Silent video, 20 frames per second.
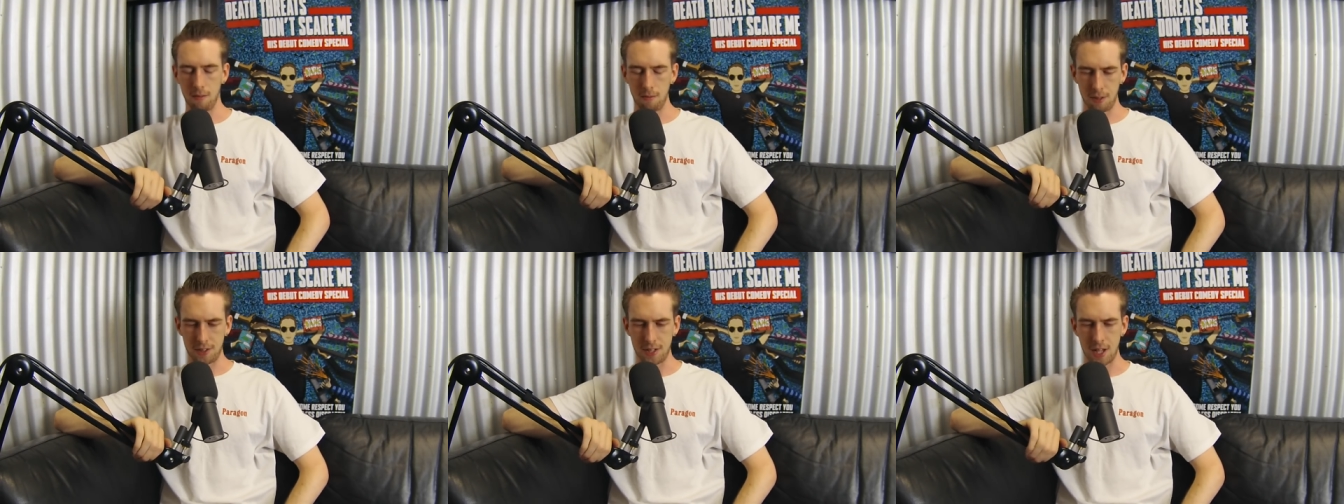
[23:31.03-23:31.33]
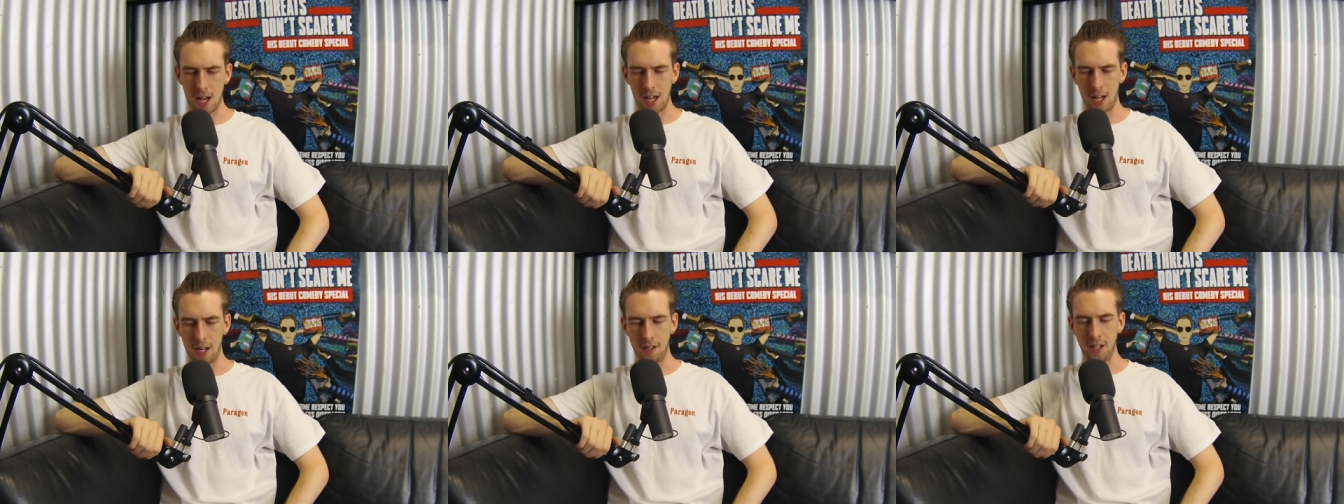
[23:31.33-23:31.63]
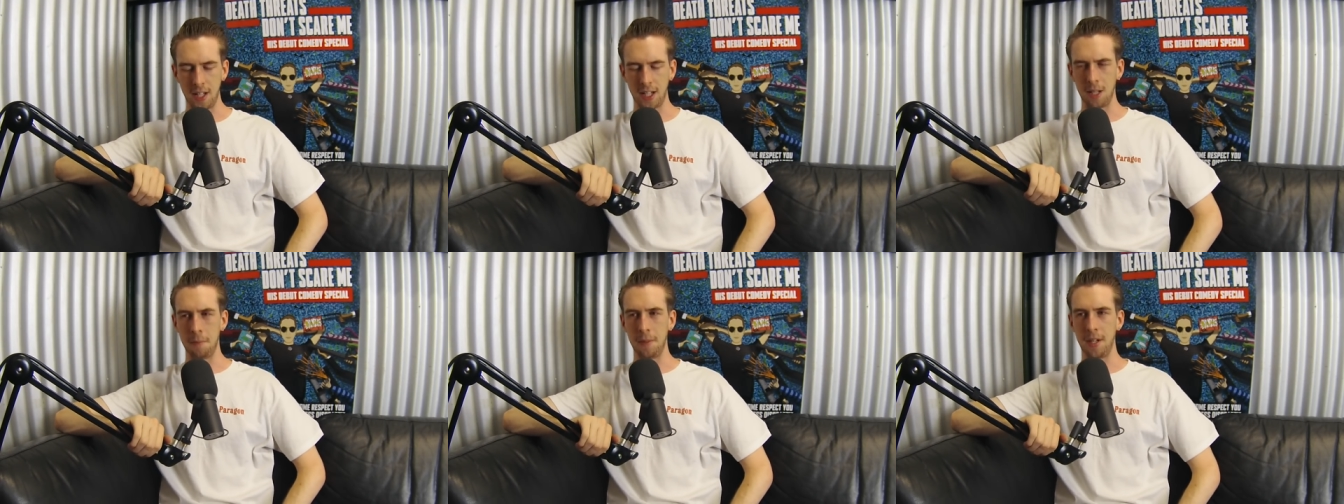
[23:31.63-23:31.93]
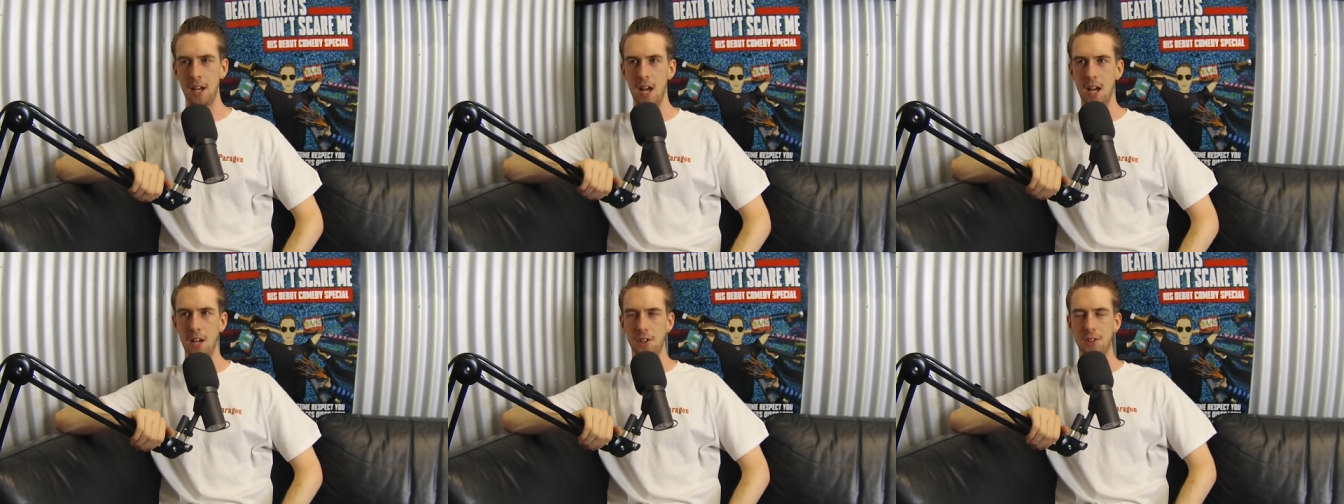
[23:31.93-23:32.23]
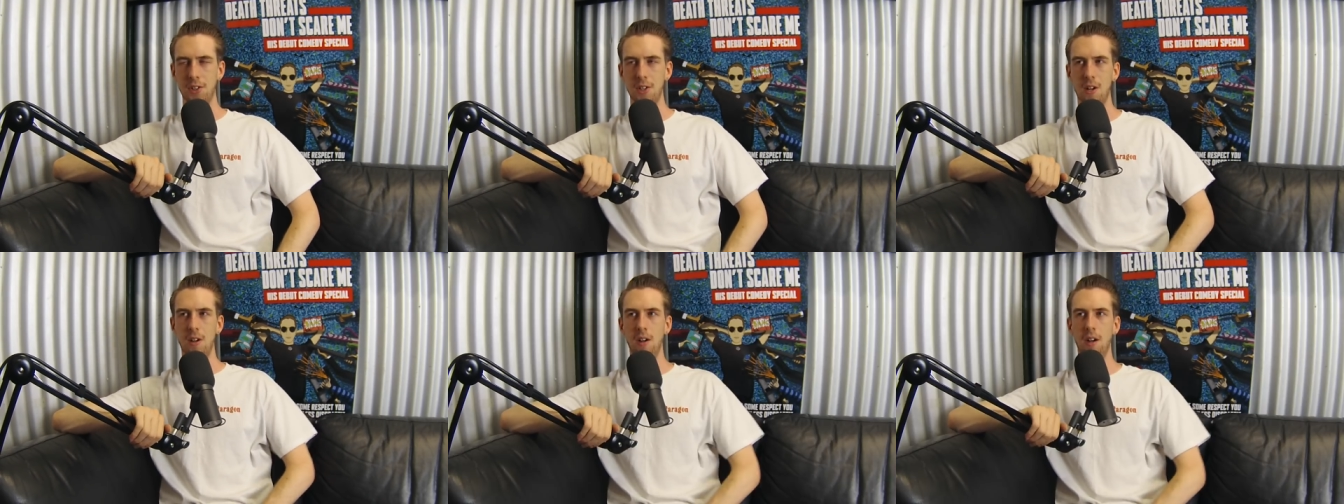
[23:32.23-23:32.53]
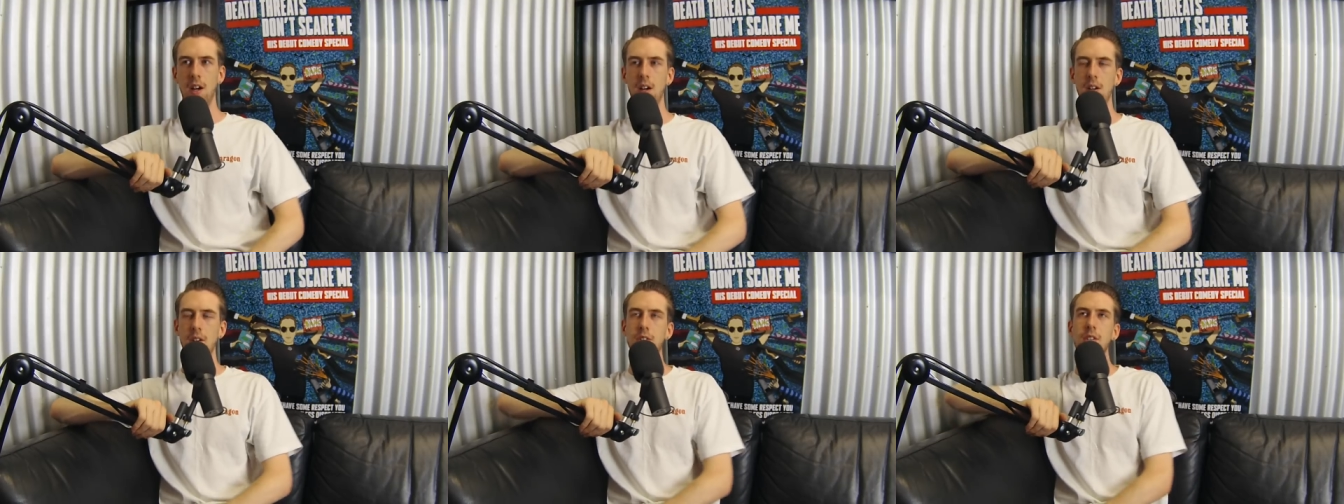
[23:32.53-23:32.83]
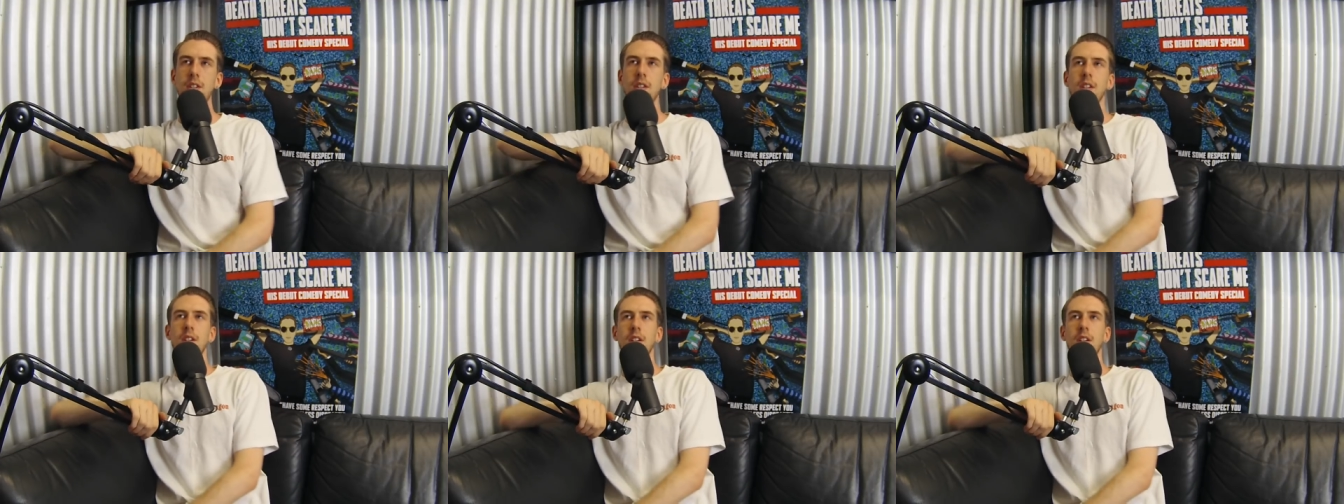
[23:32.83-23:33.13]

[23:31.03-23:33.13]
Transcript: retarded Nicki Minaj song goes.